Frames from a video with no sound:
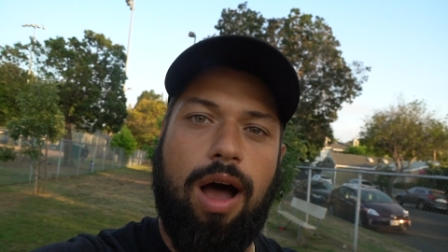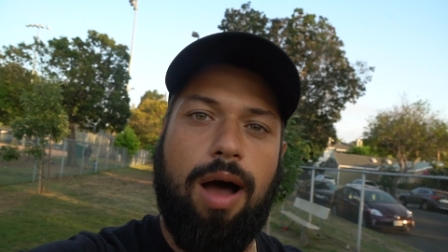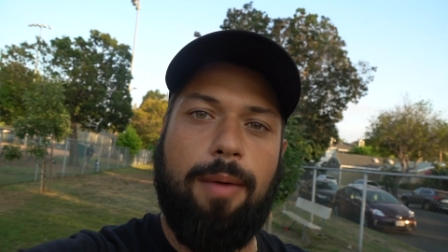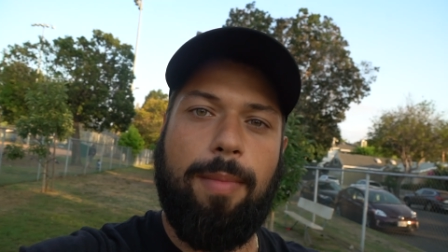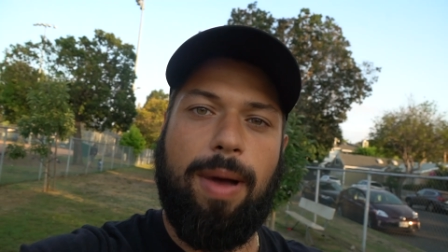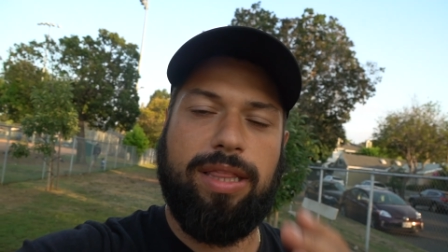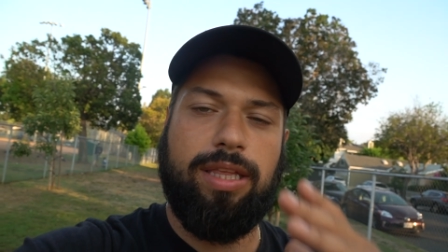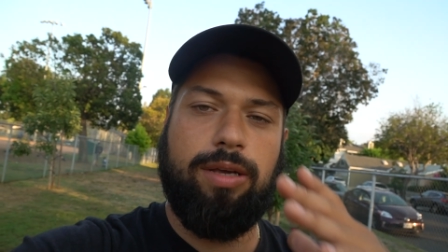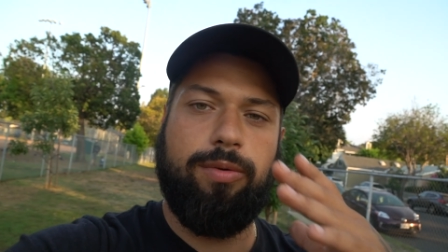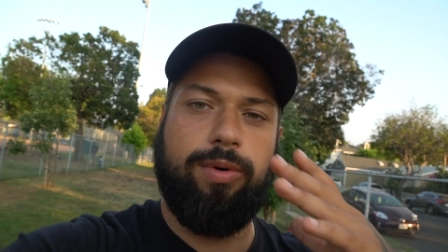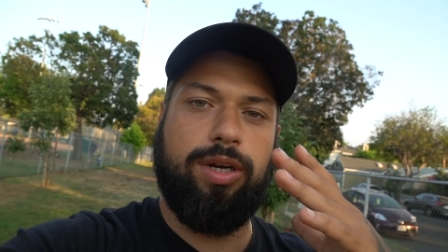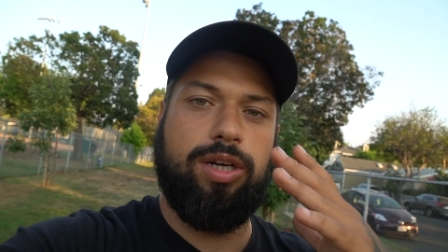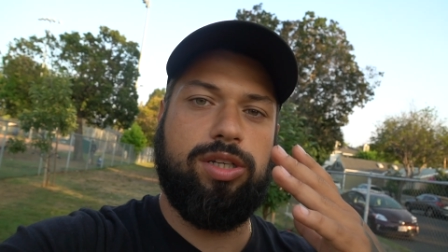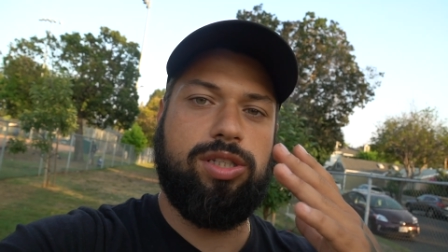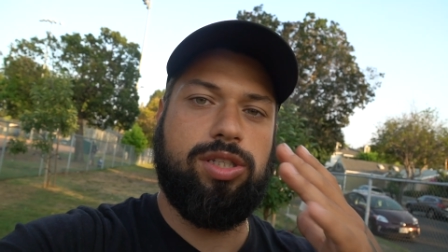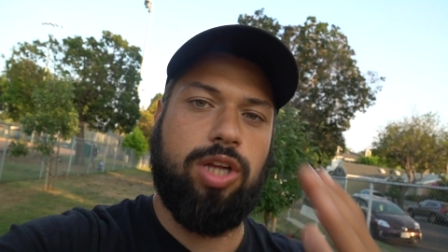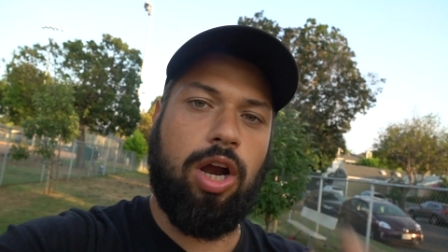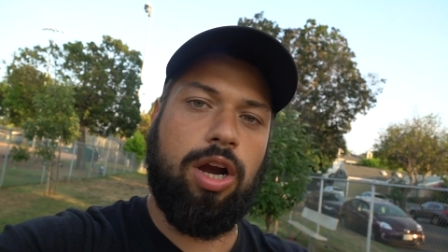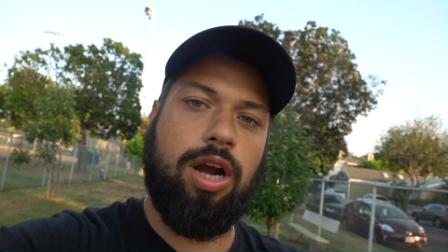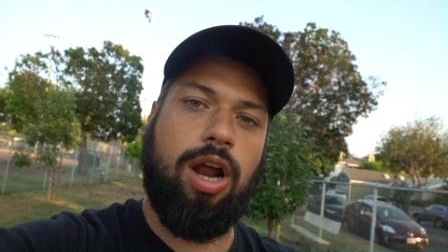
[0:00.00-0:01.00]
I think we're gonna
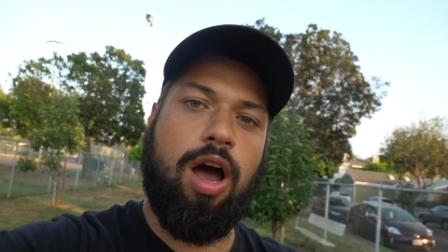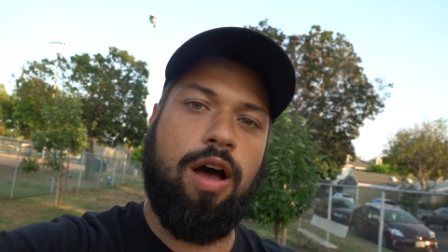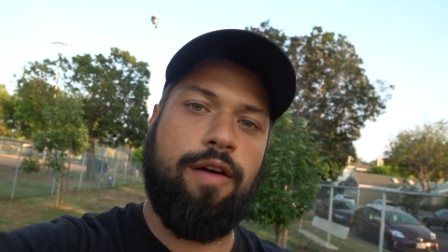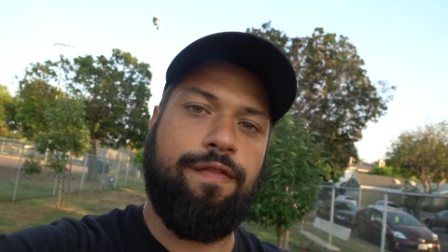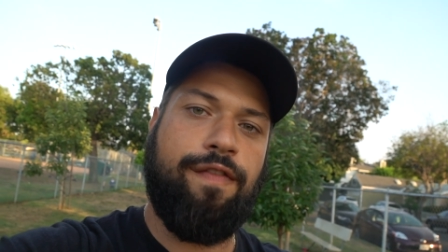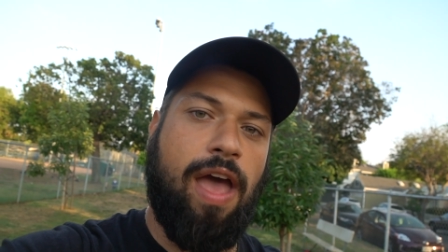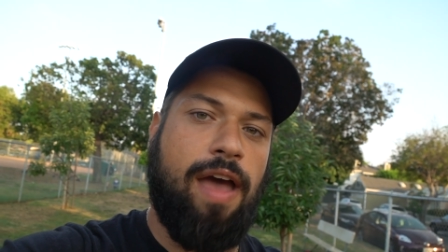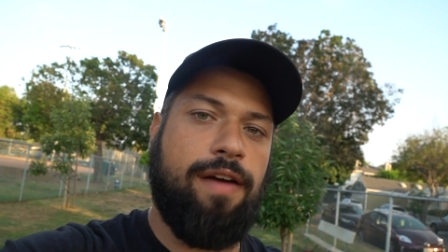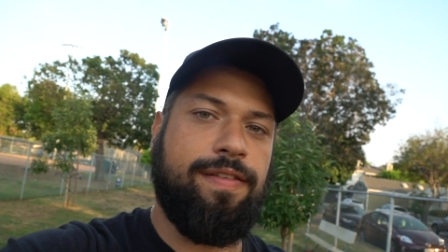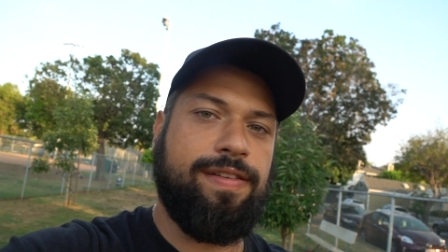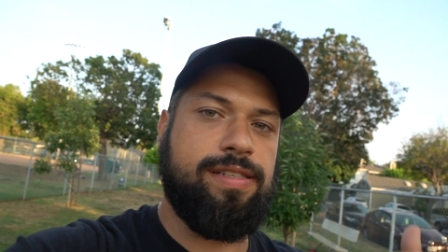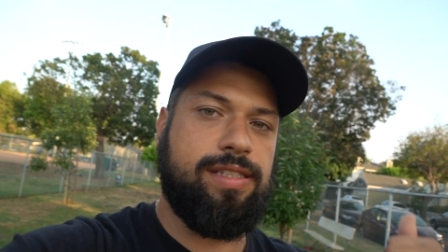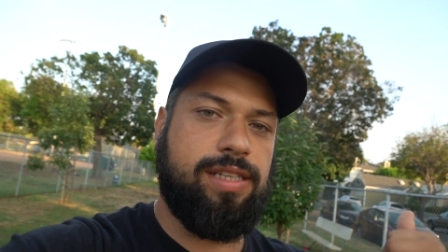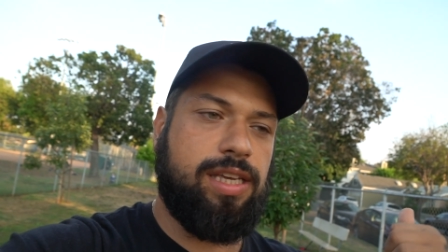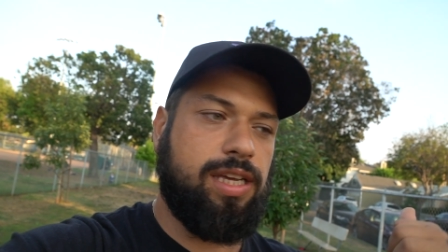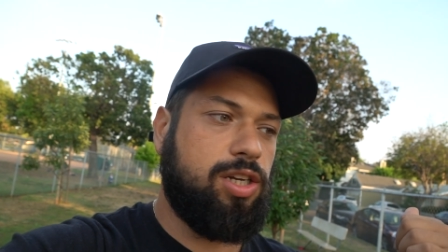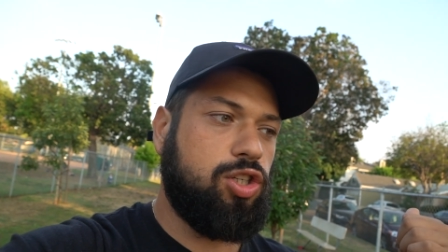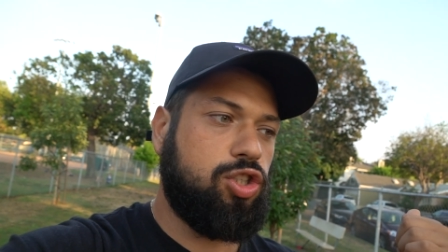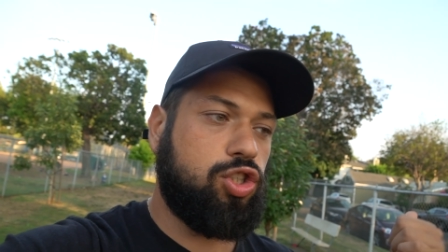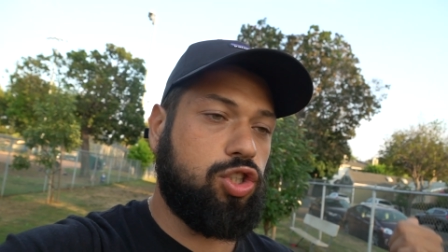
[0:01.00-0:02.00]
start off. Evan's
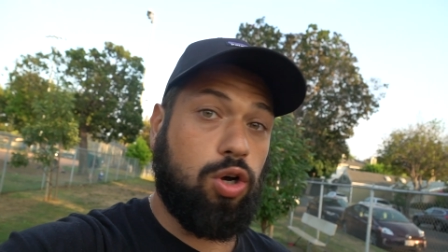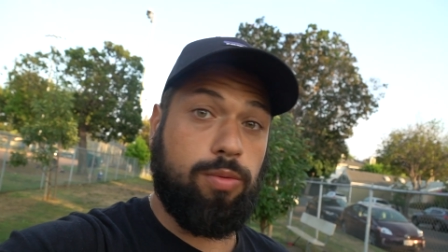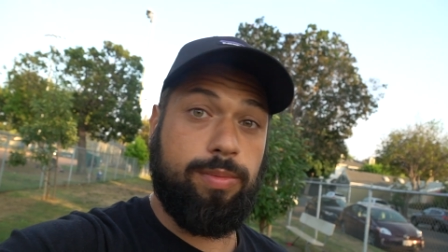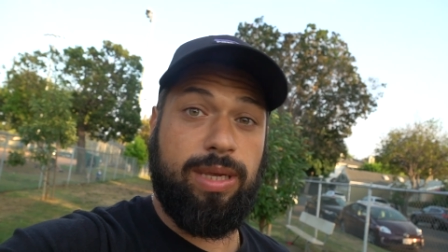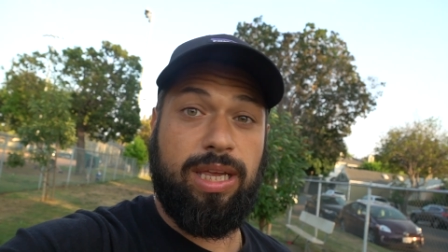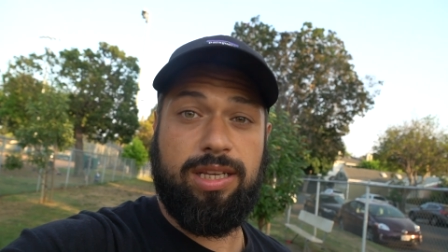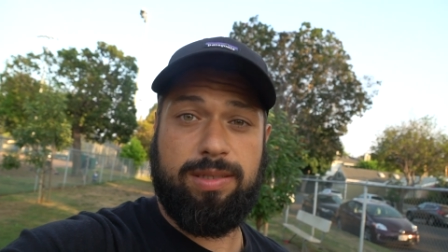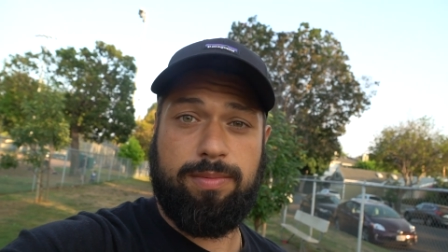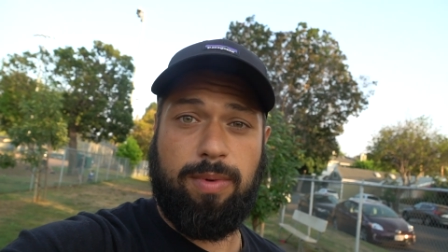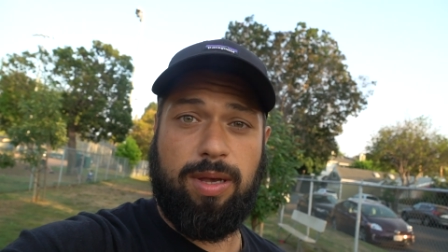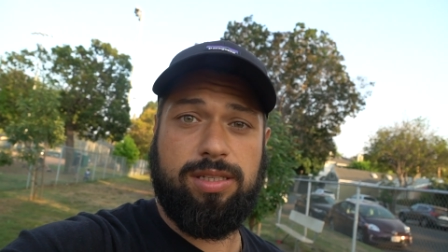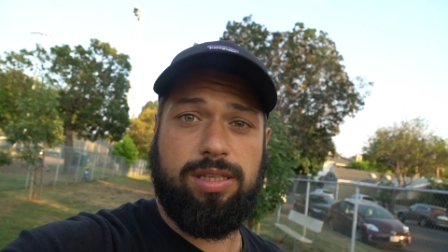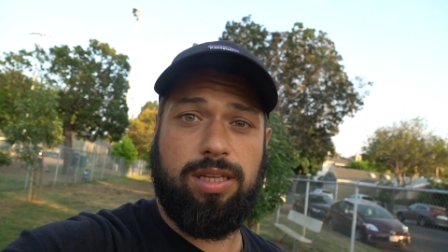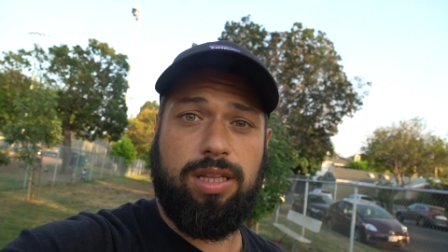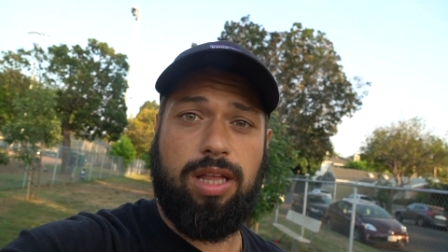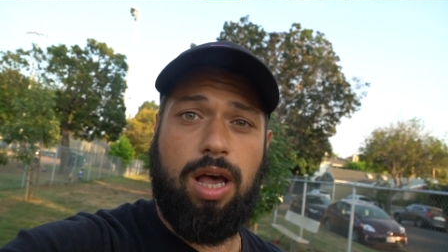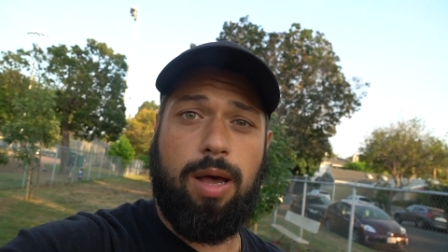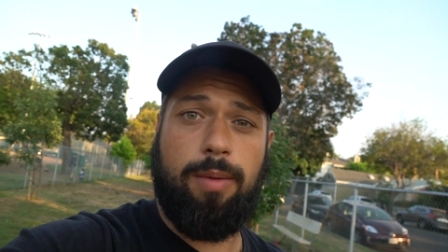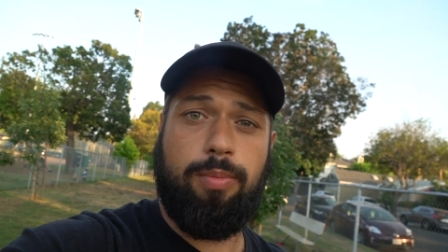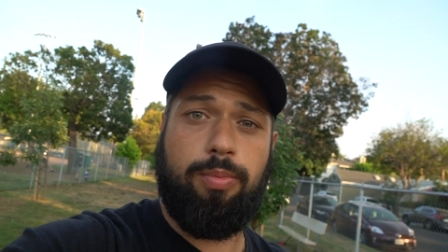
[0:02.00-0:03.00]
gonna show me his
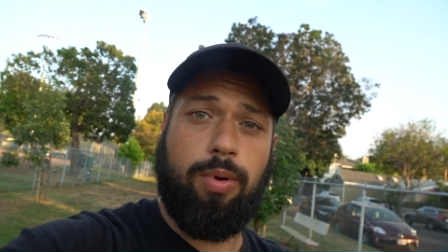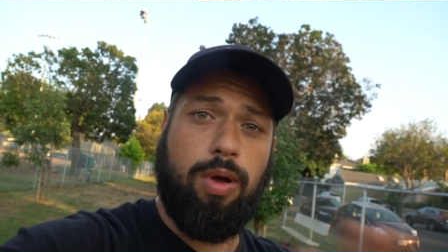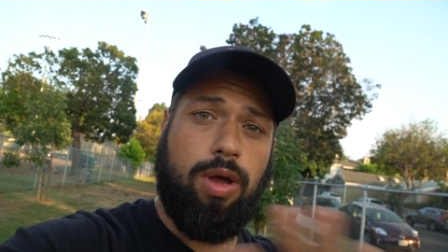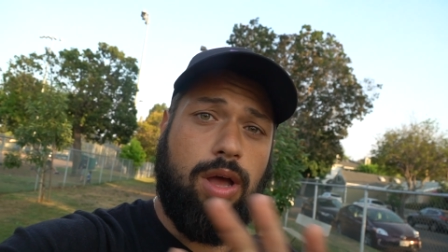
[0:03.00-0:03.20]
muscle up.